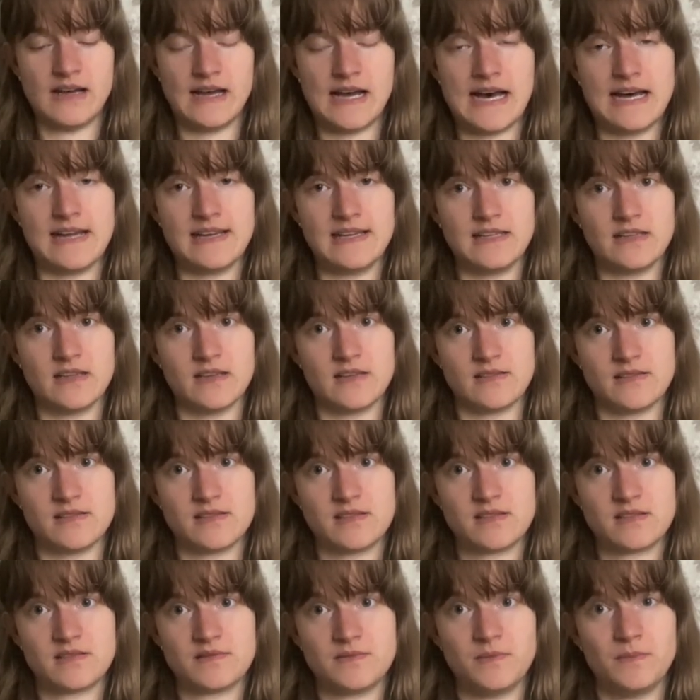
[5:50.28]

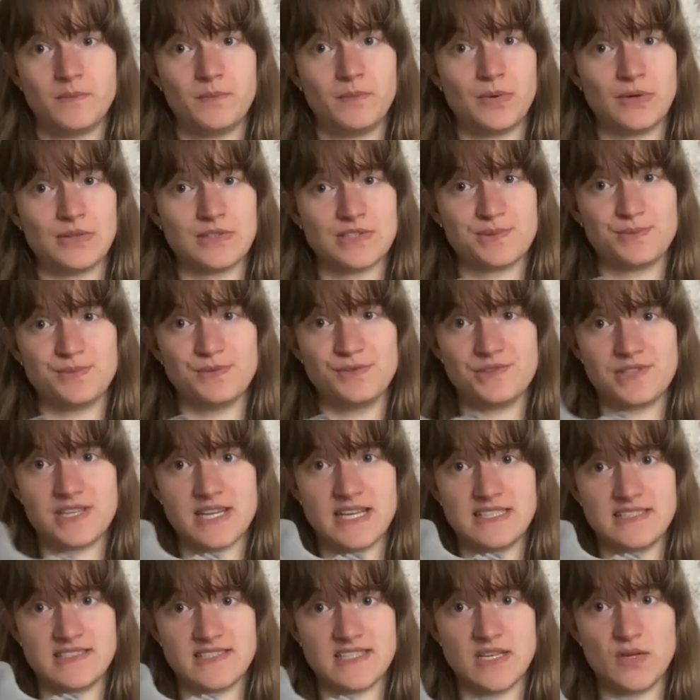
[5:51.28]
Adidas Pulse Boost
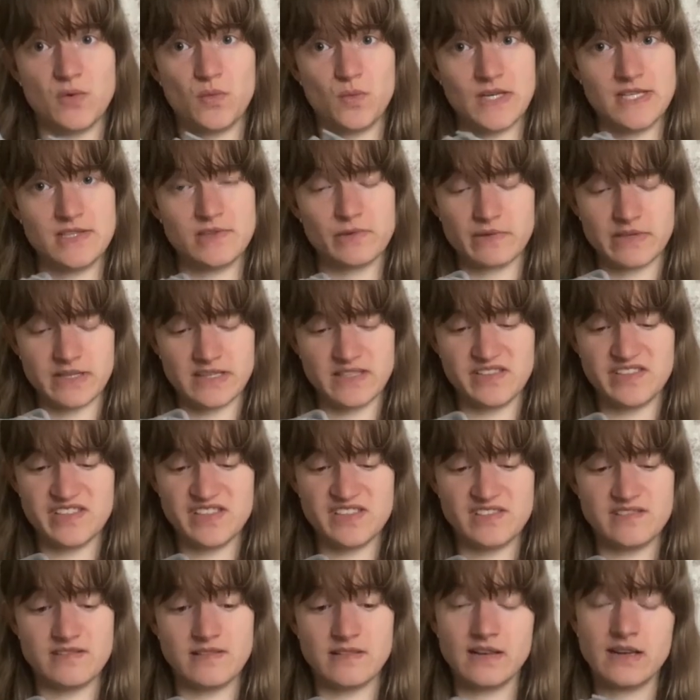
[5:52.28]
HD Winter
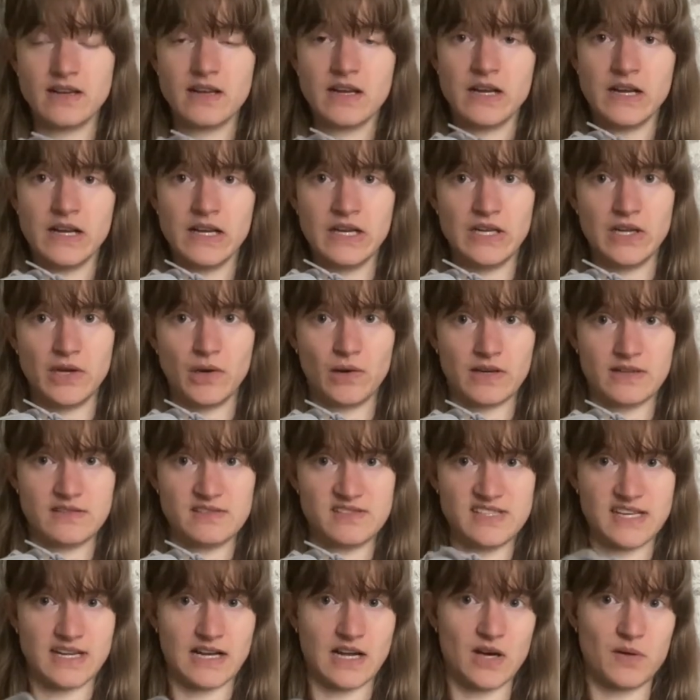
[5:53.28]
Edition, you can
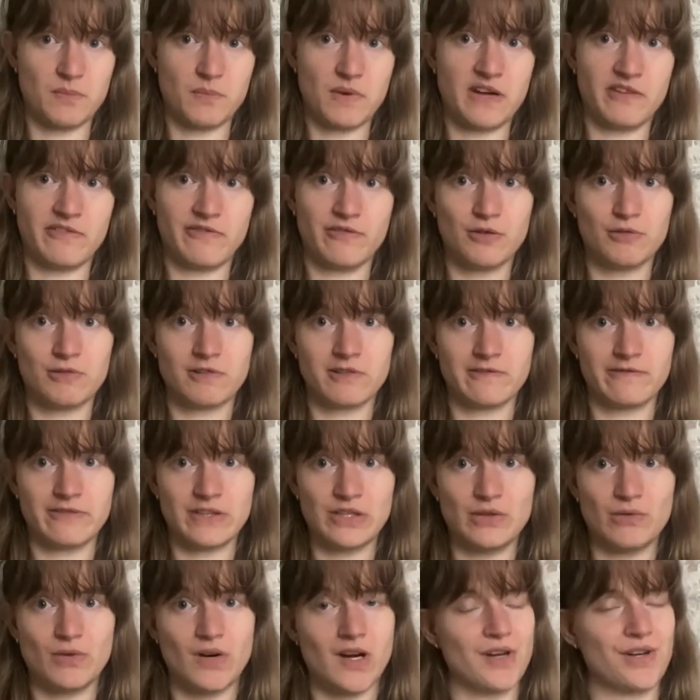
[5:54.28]
check out my full
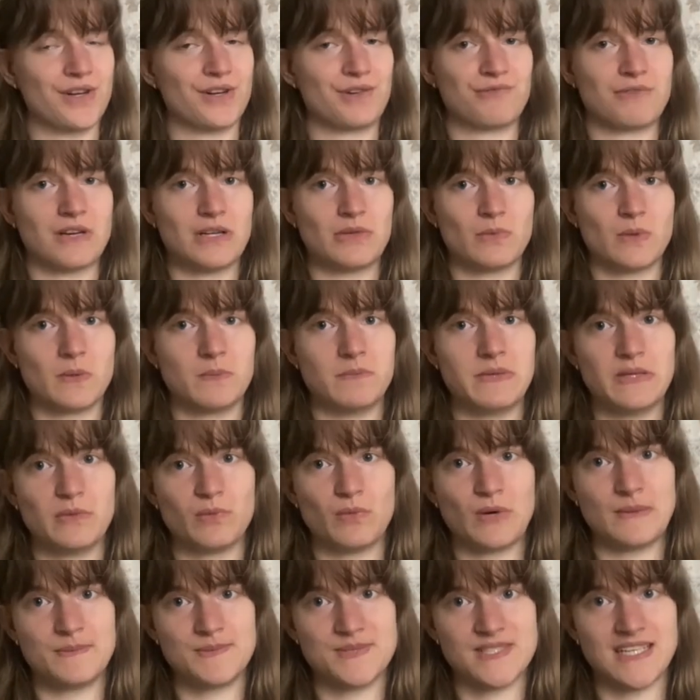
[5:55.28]
review on our Run
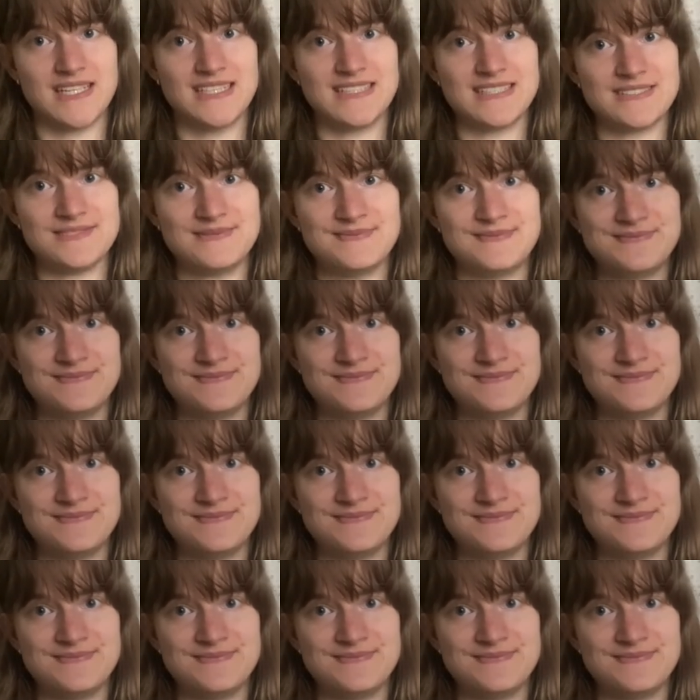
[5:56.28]
Repeat website.